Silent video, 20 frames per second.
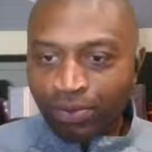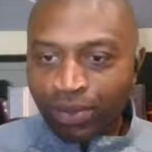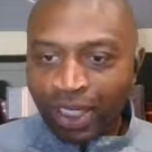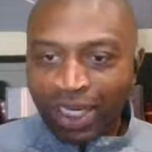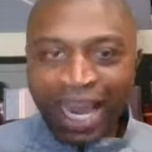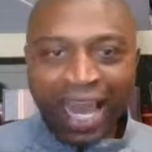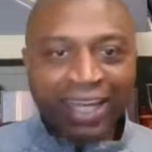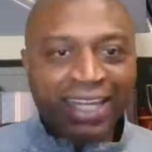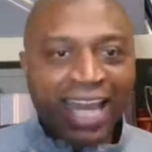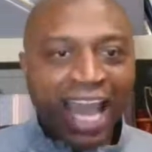
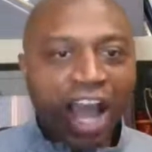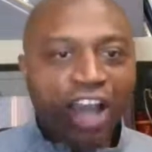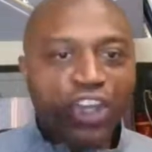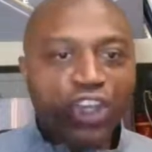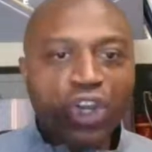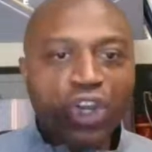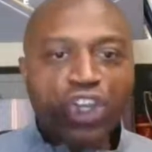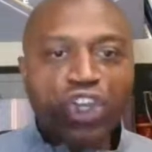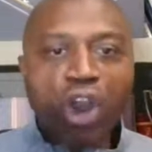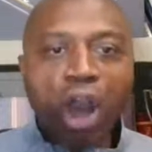Like, now
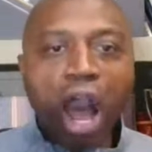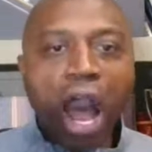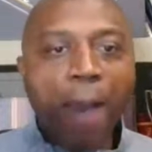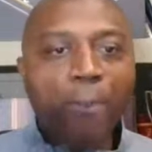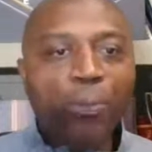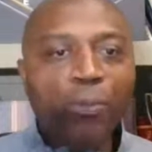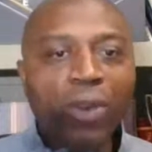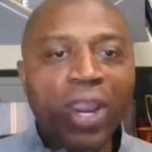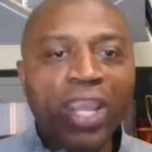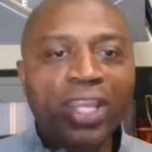you're
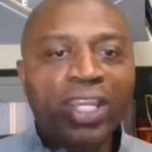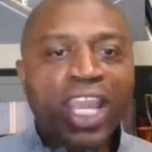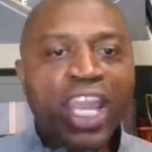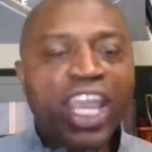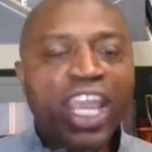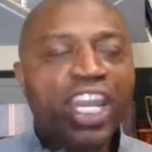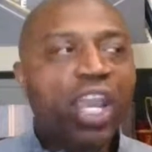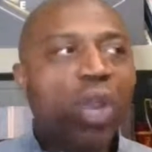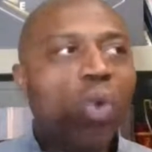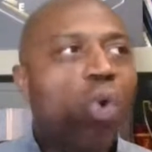operating
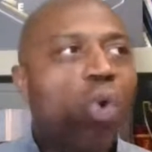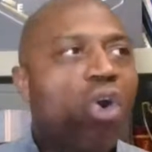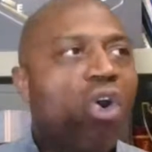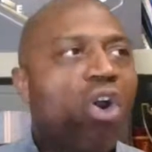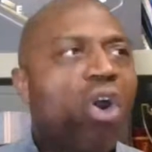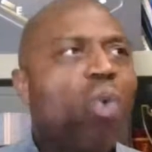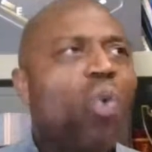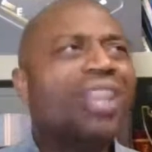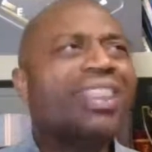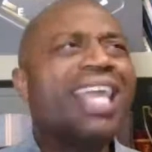in a
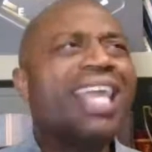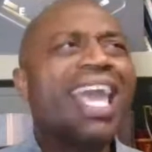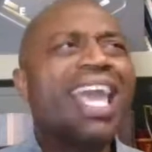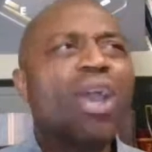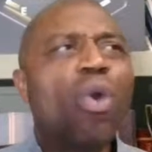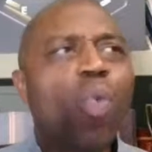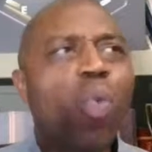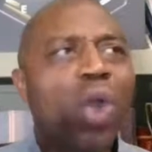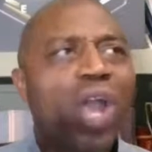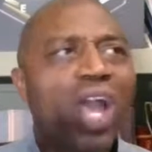world with
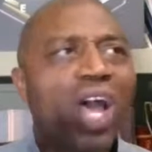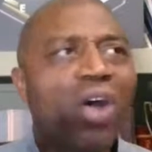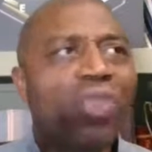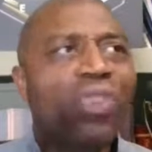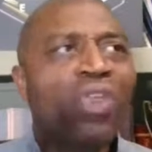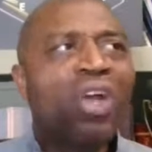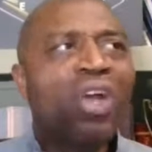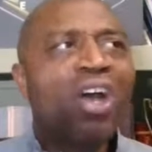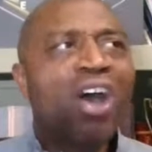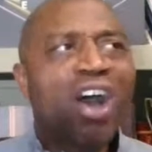a wealth
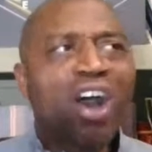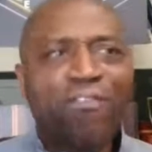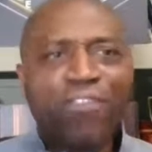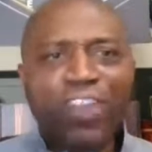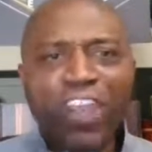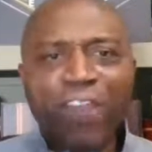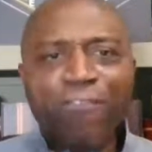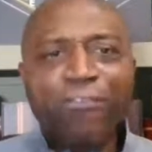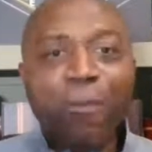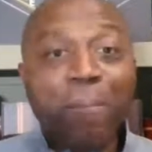of
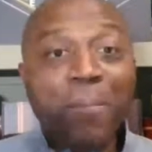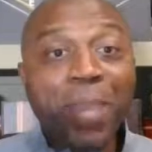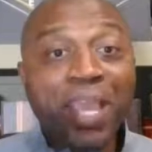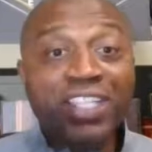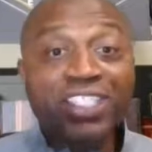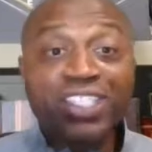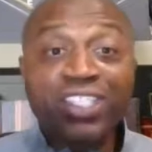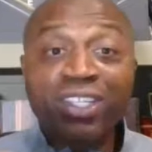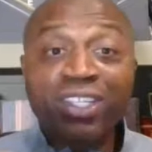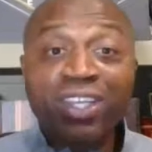
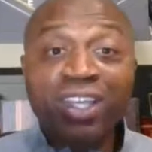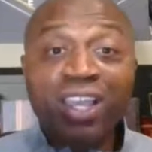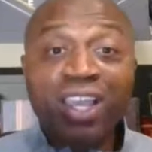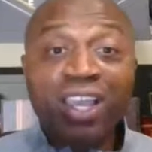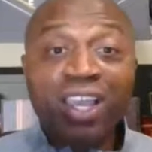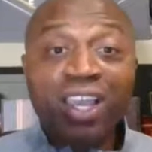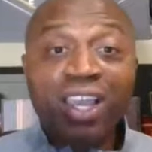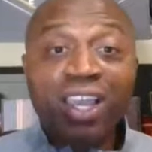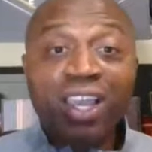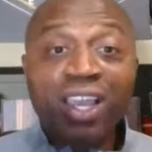information.
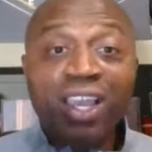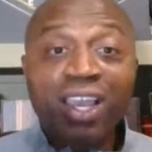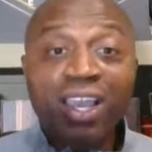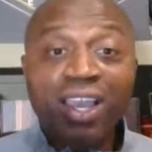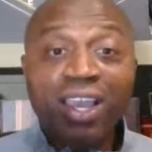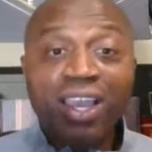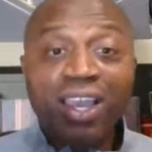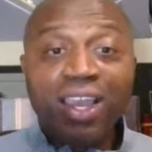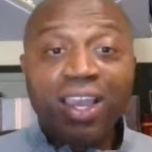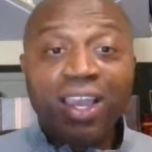
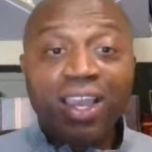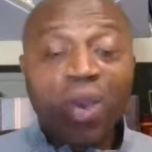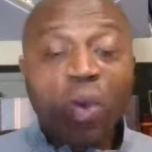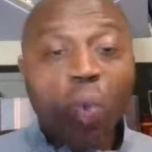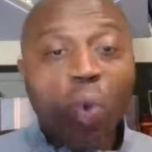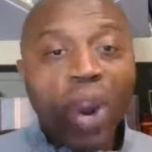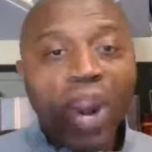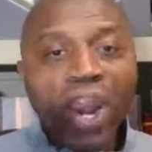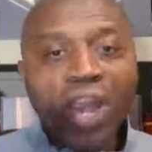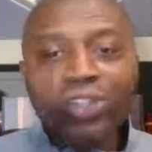
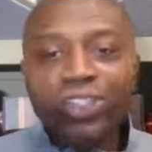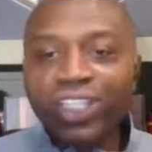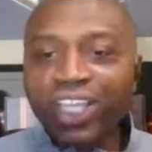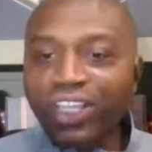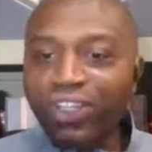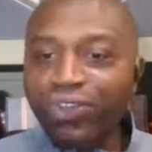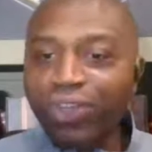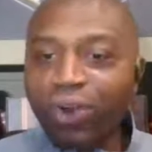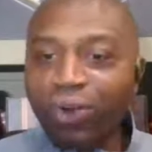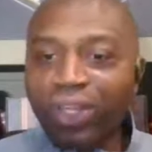Where else
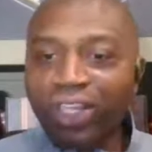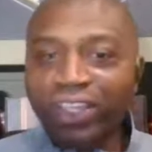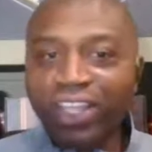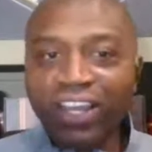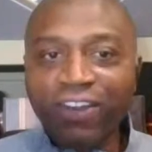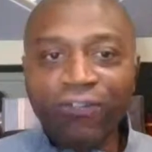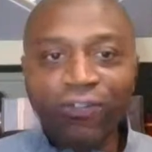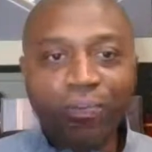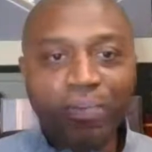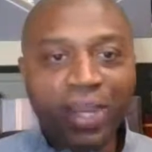can you go get the
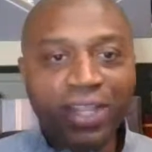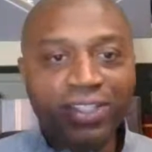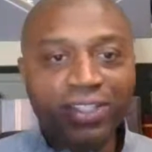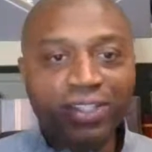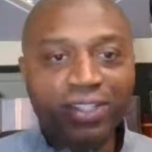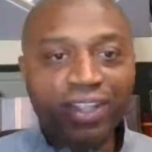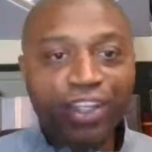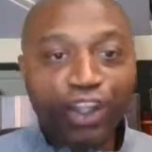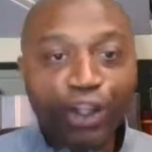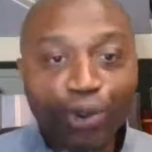information?
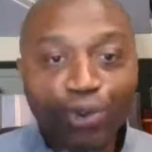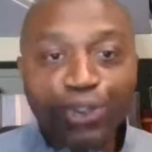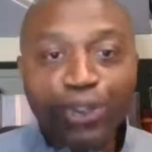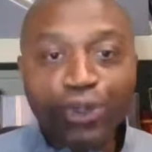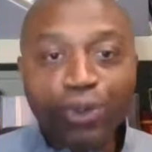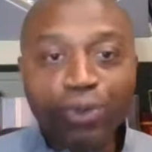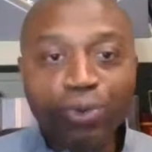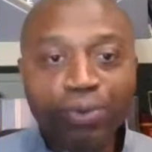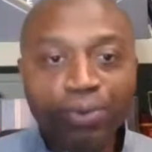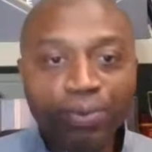
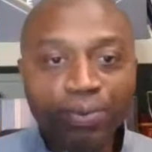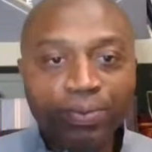YouTube.